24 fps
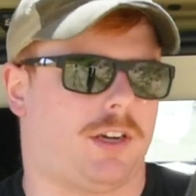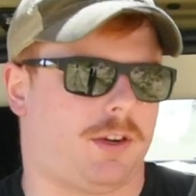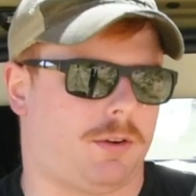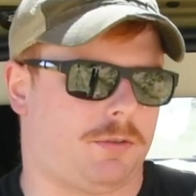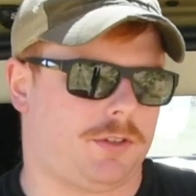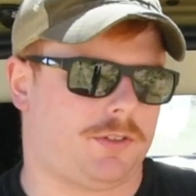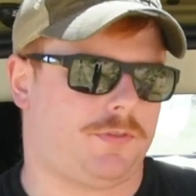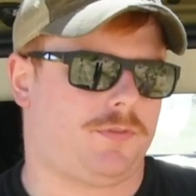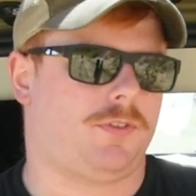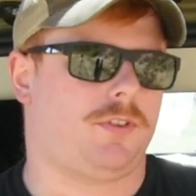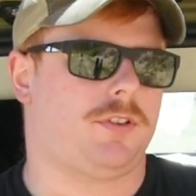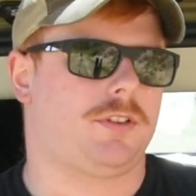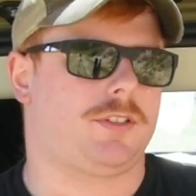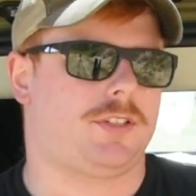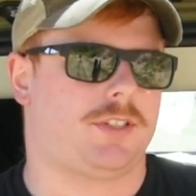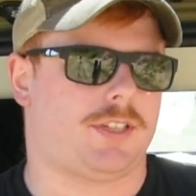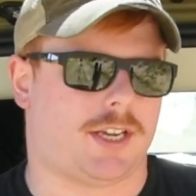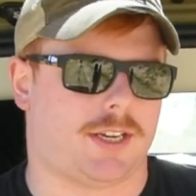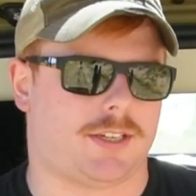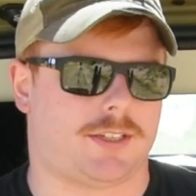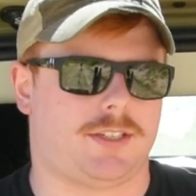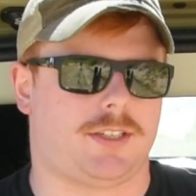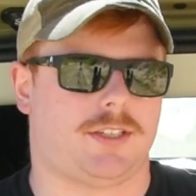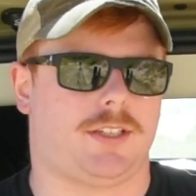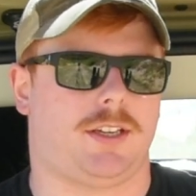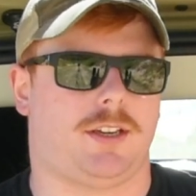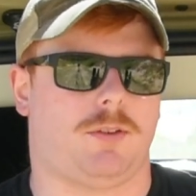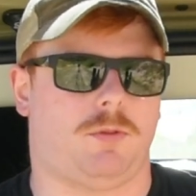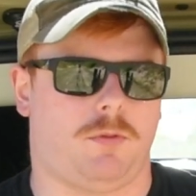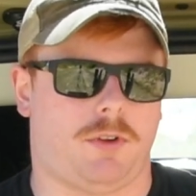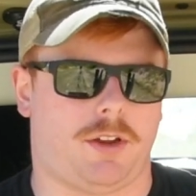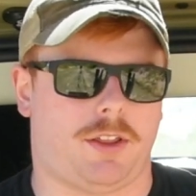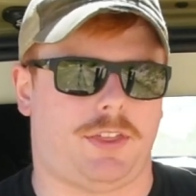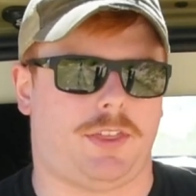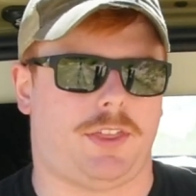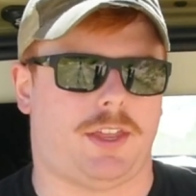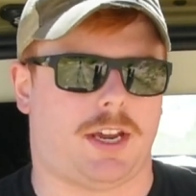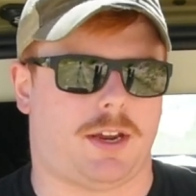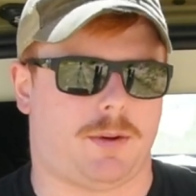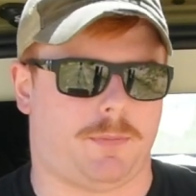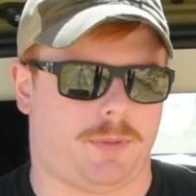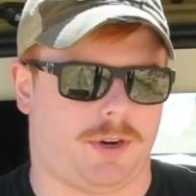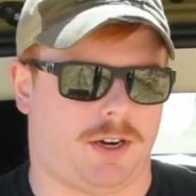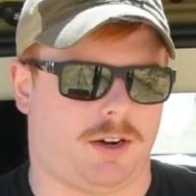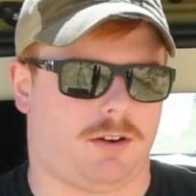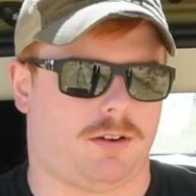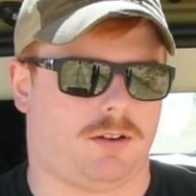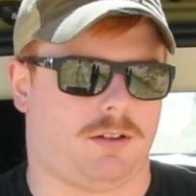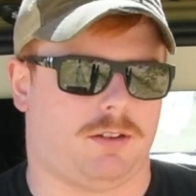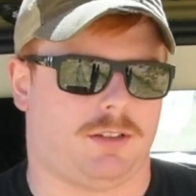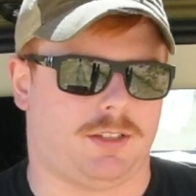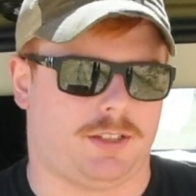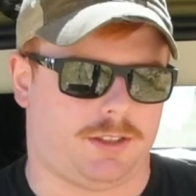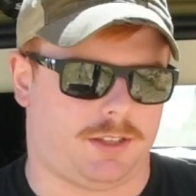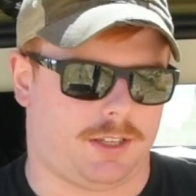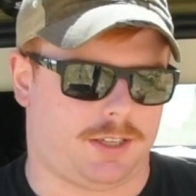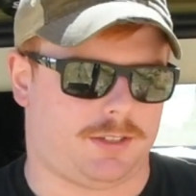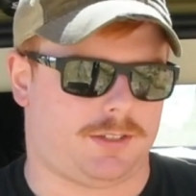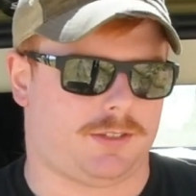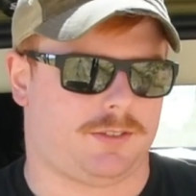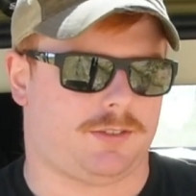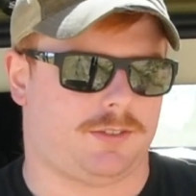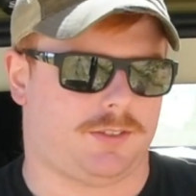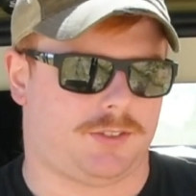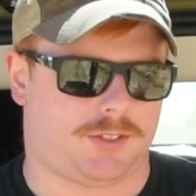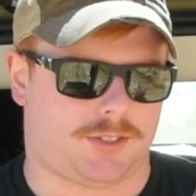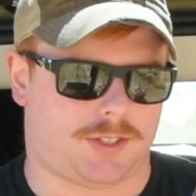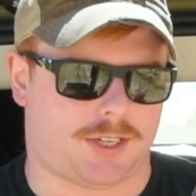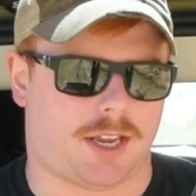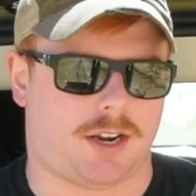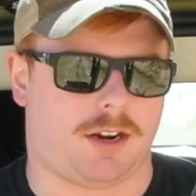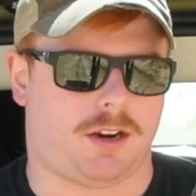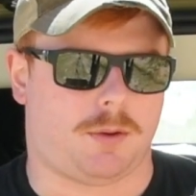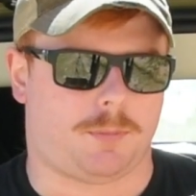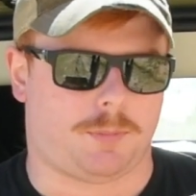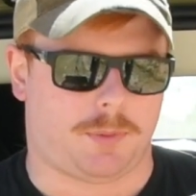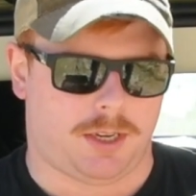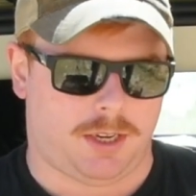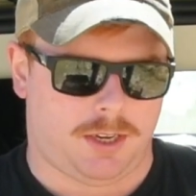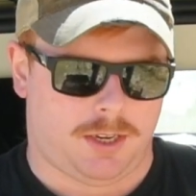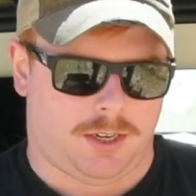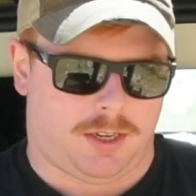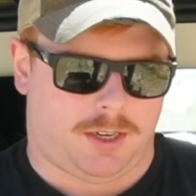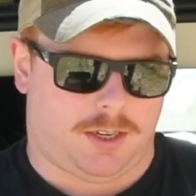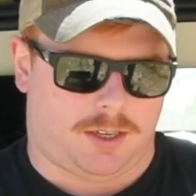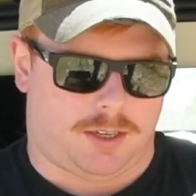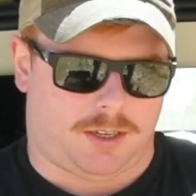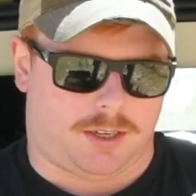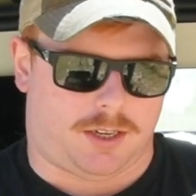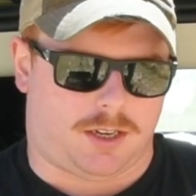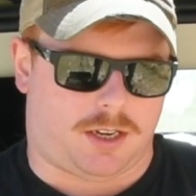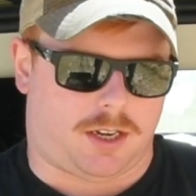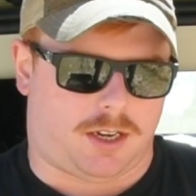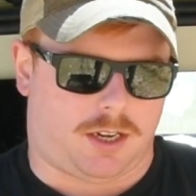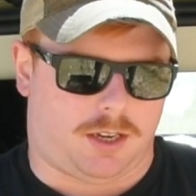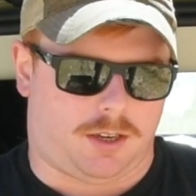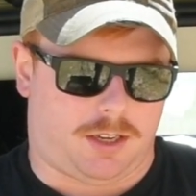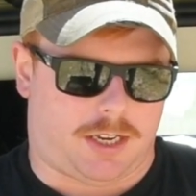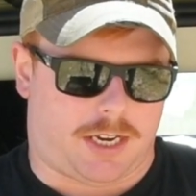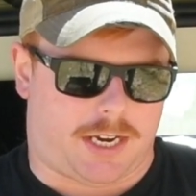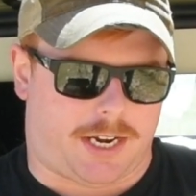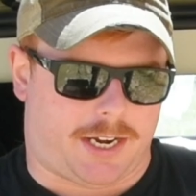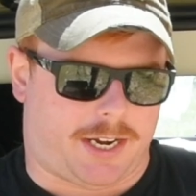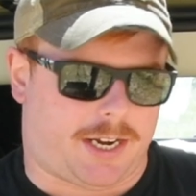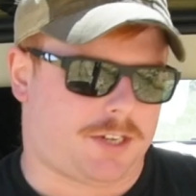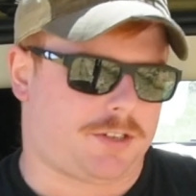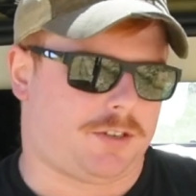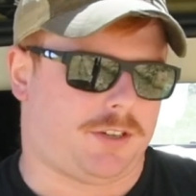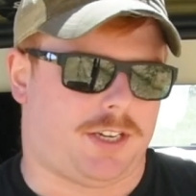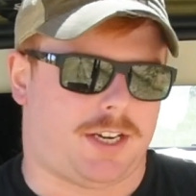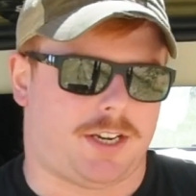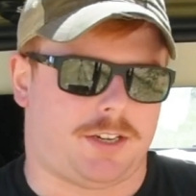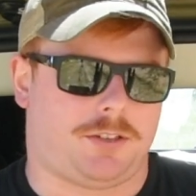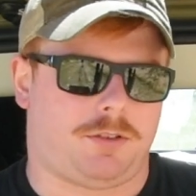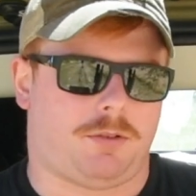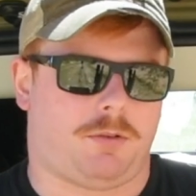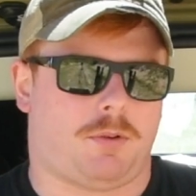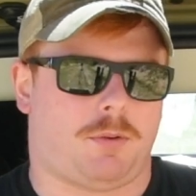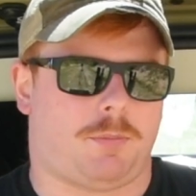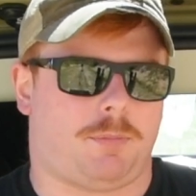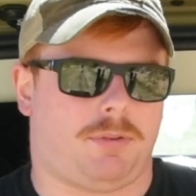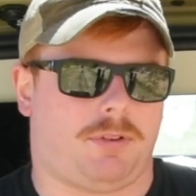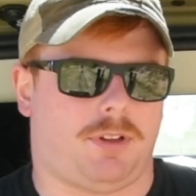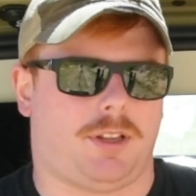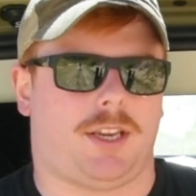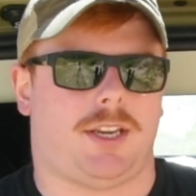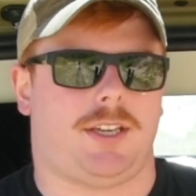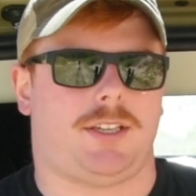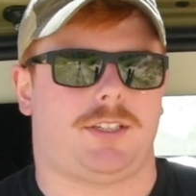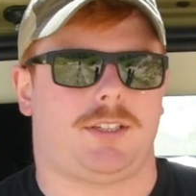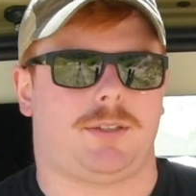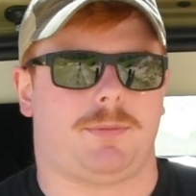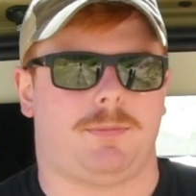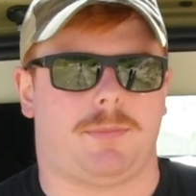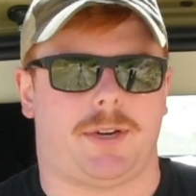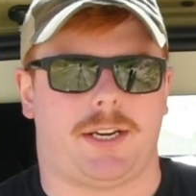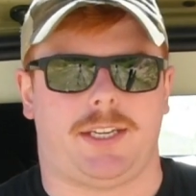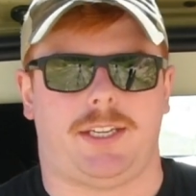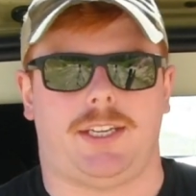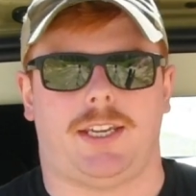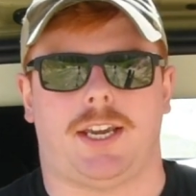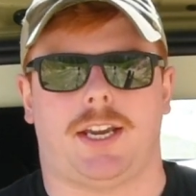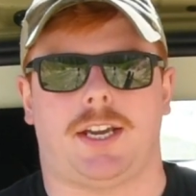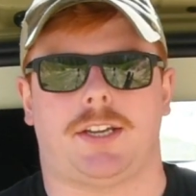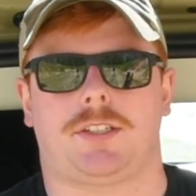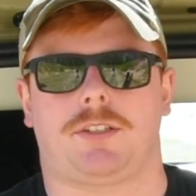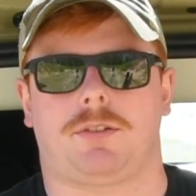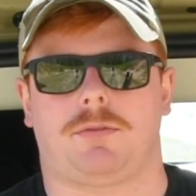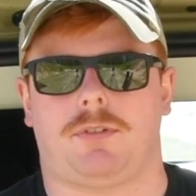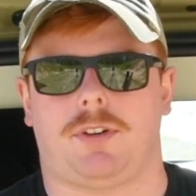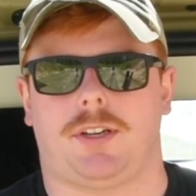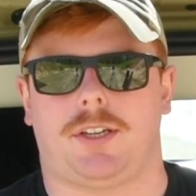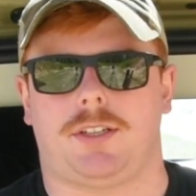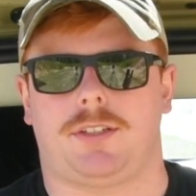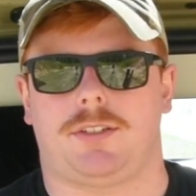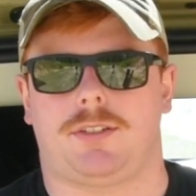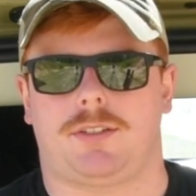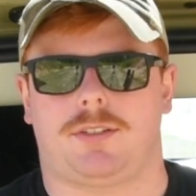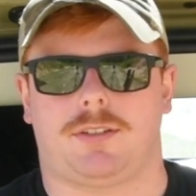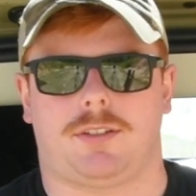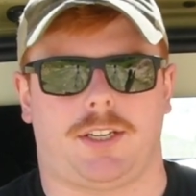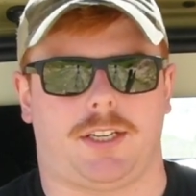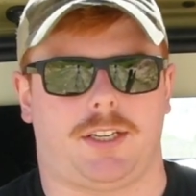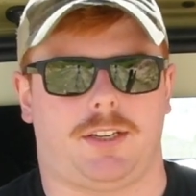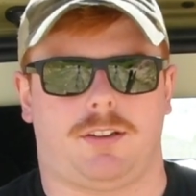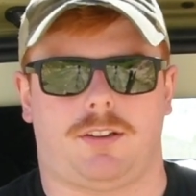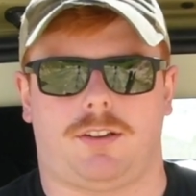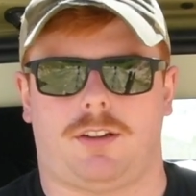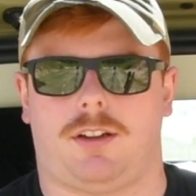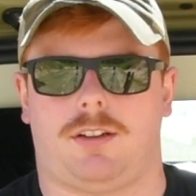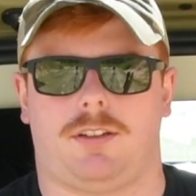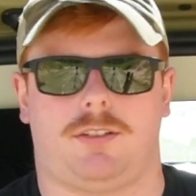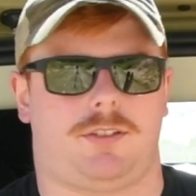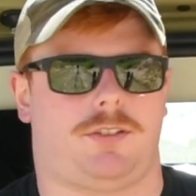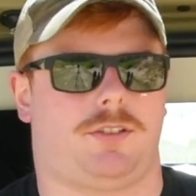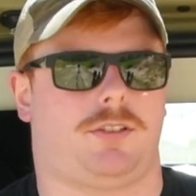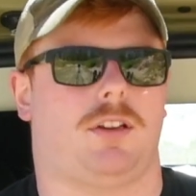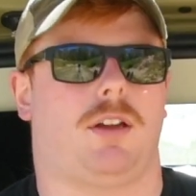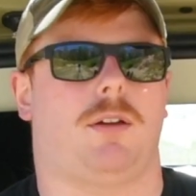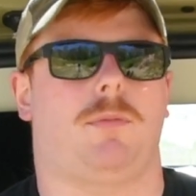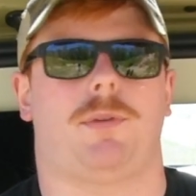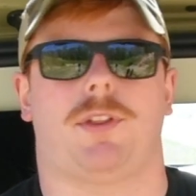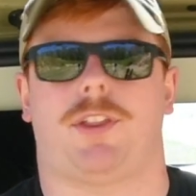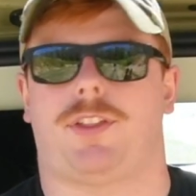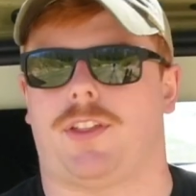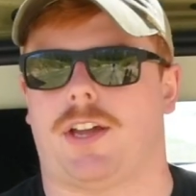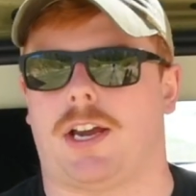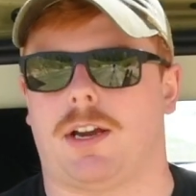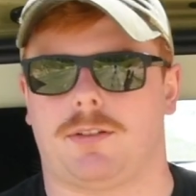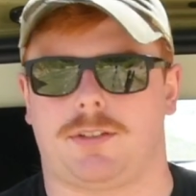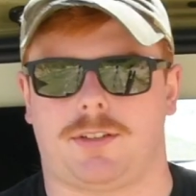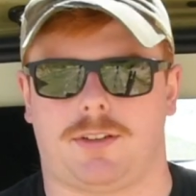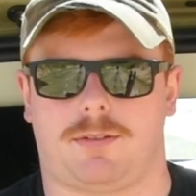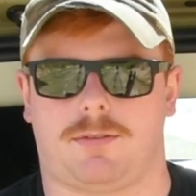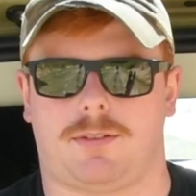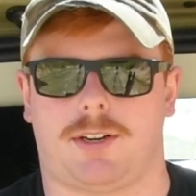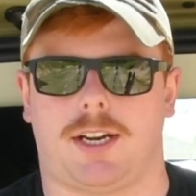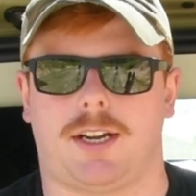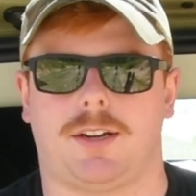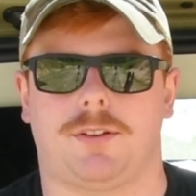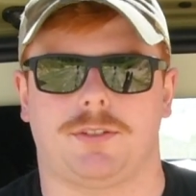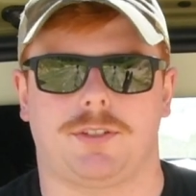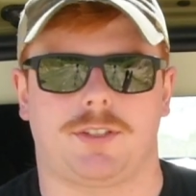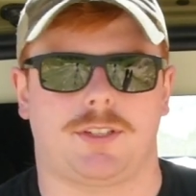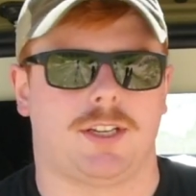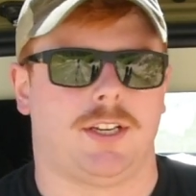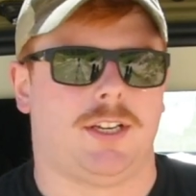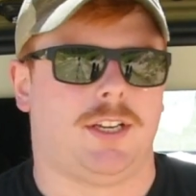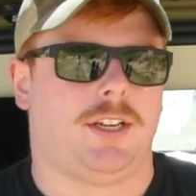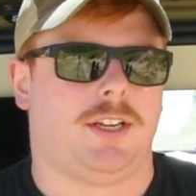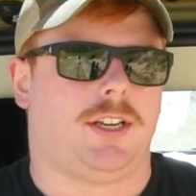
I was first testing it with that barrel in this setup, I actually had to replace my gas rings like sub 1,000 rounds.